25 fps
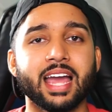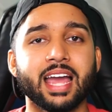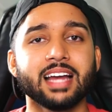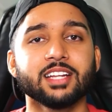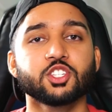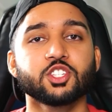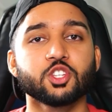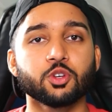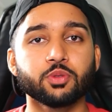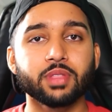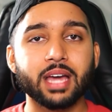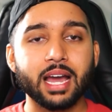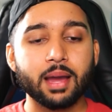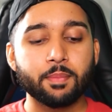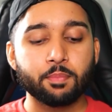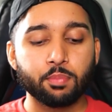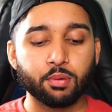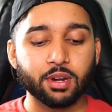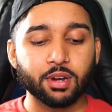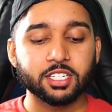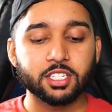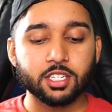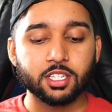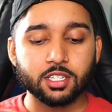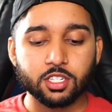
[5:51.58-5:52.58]
And so that
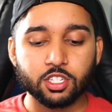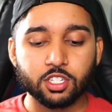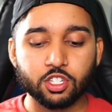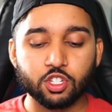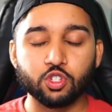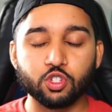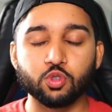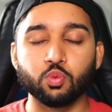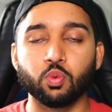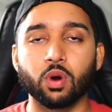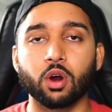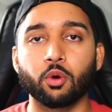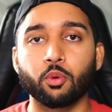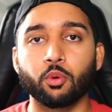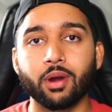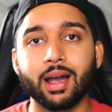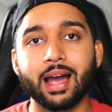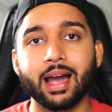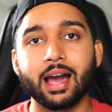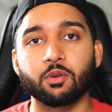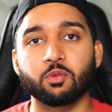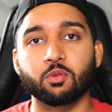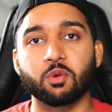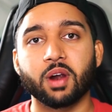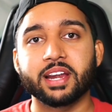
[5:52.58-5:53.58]
brings us to where we're
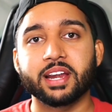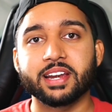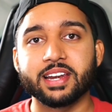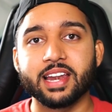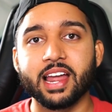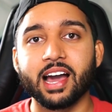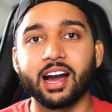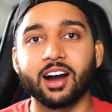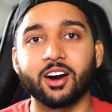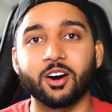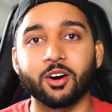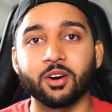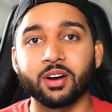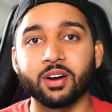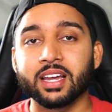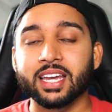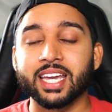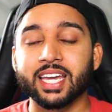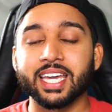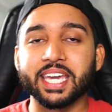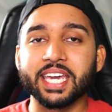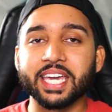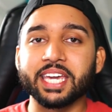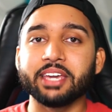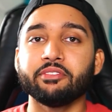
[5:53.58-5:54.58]
at right now.
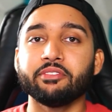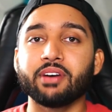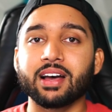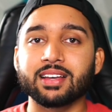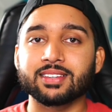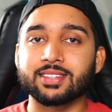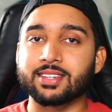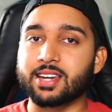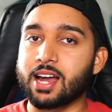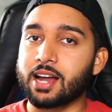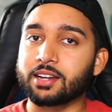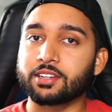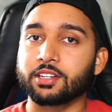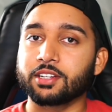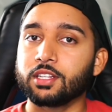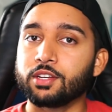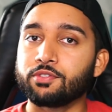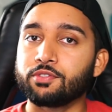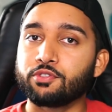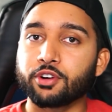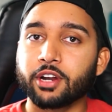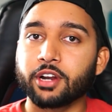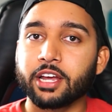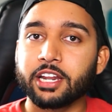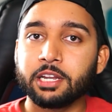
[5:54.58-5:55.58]
Eve has not
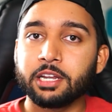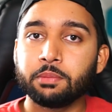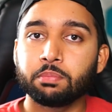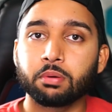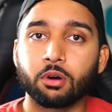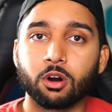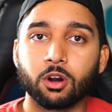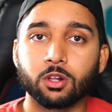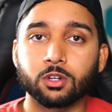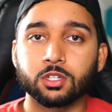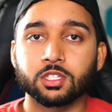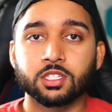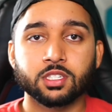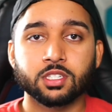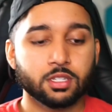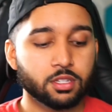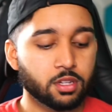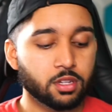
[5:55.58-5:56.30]
delivered any products.